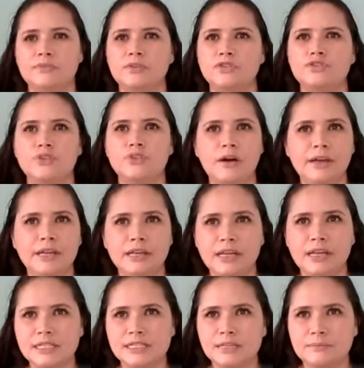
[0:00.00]
Drawing
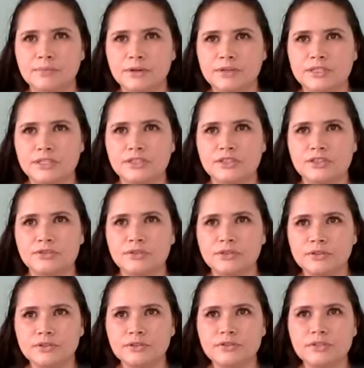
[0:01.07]
nuts and bolts and
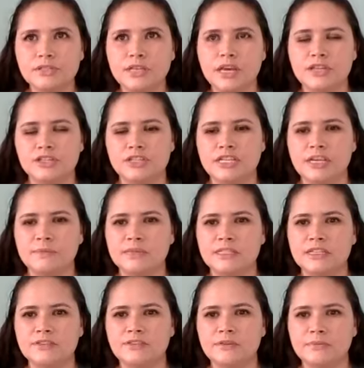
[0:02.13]
screws to keep the
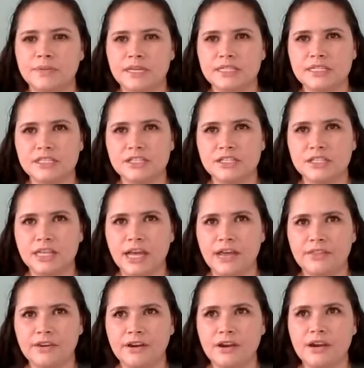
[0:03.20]
different pieces
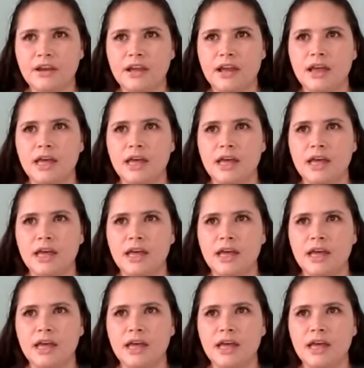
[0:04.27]
together.